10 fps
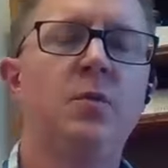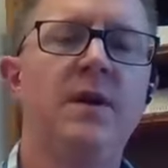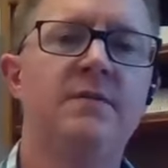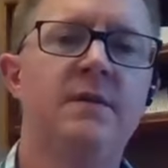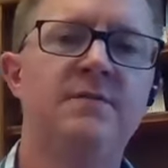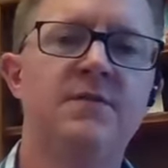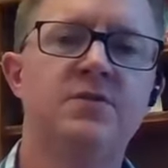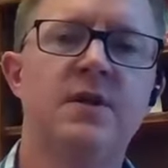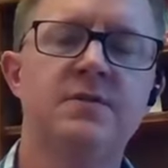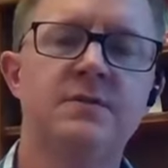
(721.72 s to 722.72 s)
that whatever
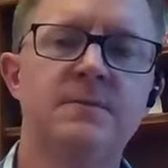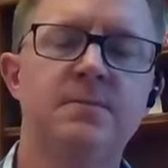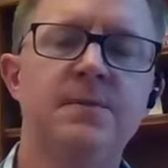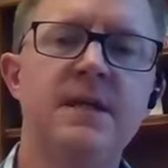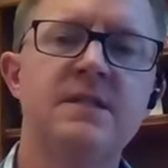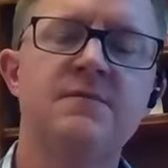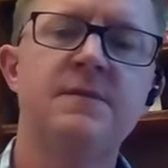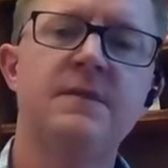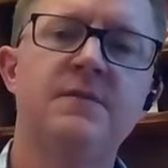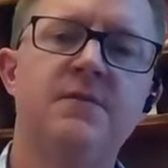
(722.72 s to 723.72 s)
infrastructure is in place,
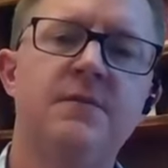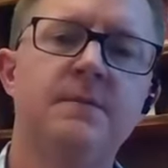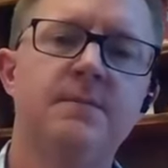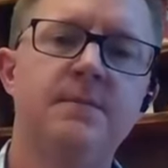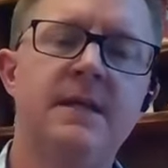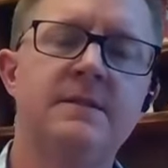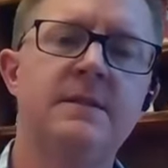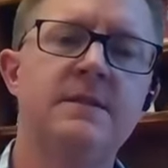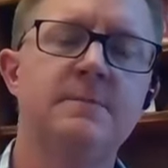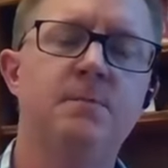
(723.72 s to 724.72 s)
if the
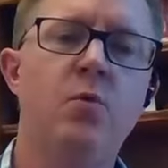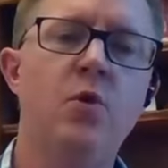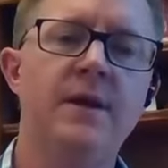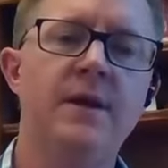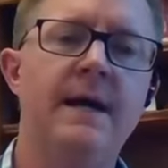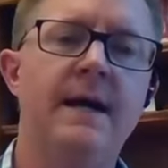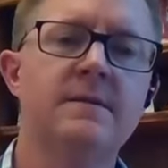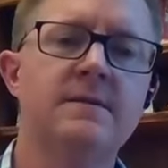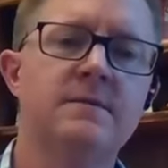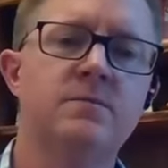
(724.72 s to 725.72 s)
entity supporting that
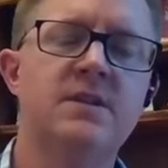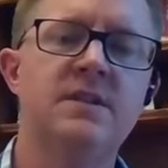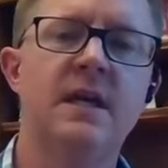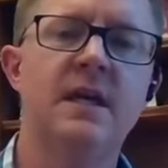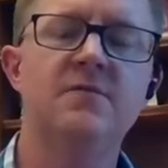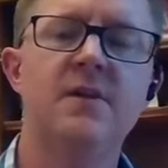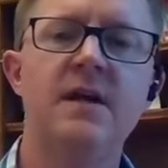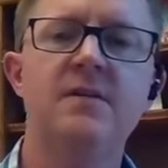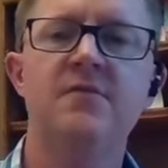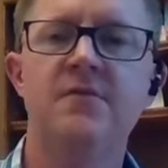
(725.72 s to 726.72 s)
is reaching end of
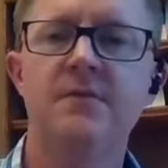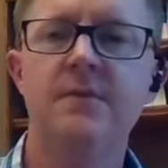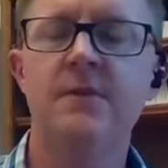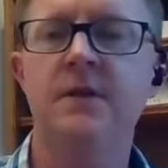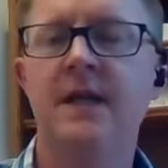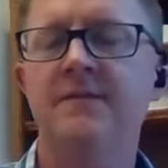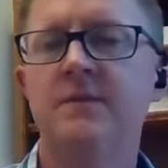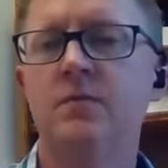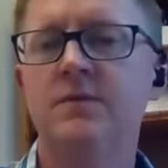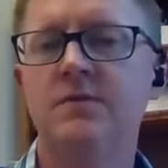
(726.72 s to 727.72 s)
life, you're going to have
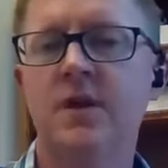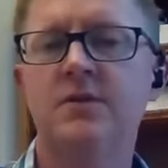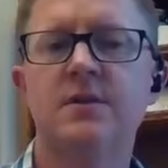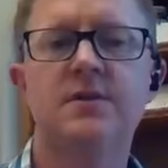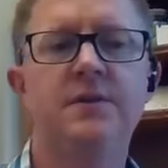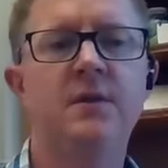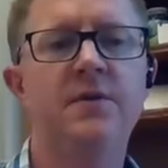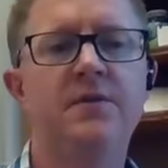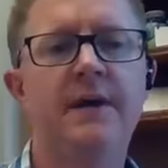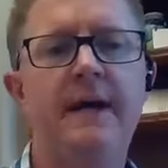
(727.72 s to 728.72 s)
to restructure to deal
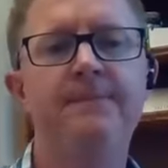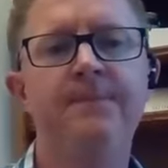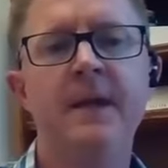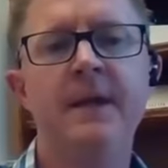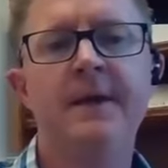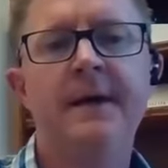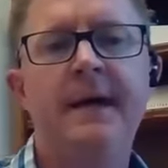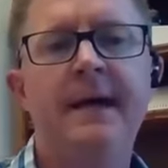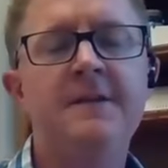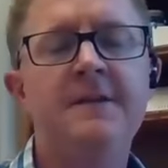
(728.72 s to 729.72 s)
with that.
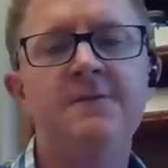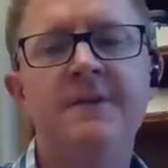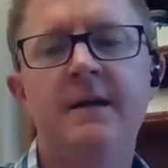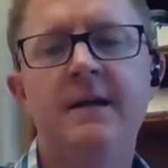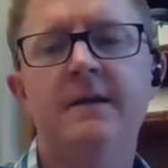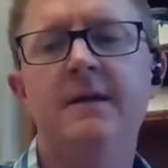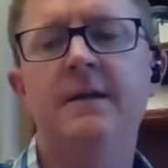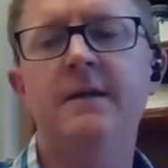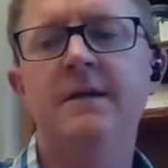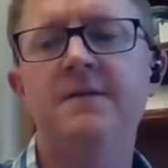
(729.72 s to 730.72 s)
And then if you've got
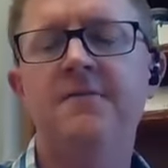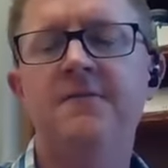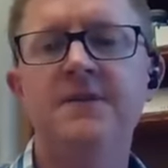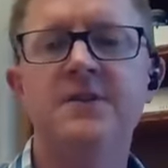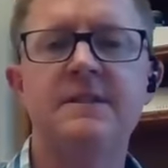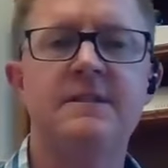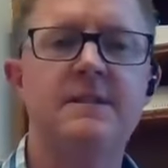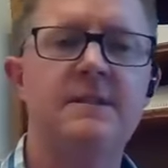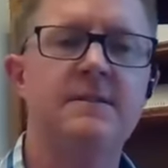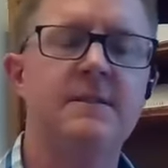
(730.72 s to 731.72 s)

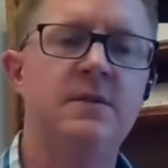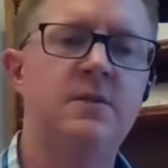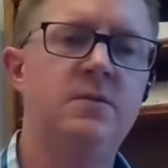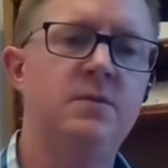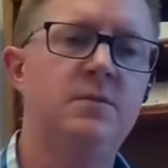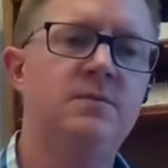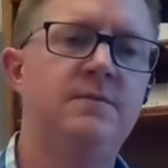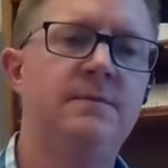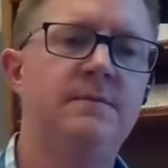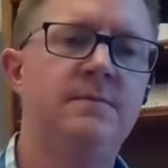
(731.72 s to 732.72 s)
inefficiencies that you
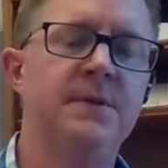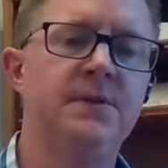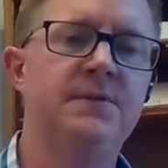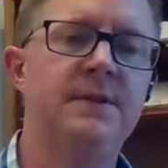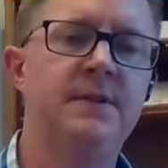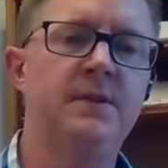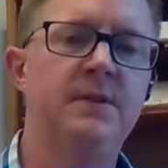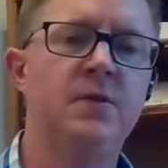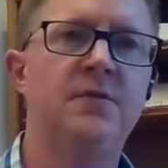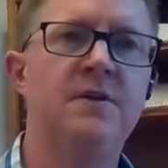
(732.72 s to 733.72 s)
built
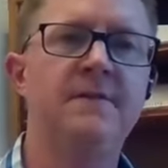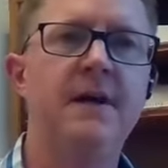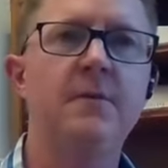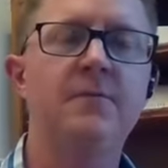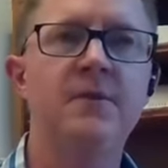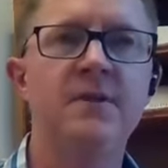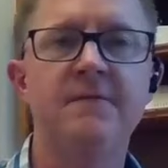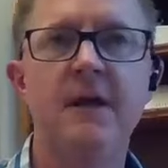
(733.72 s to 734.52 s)
in, for a developer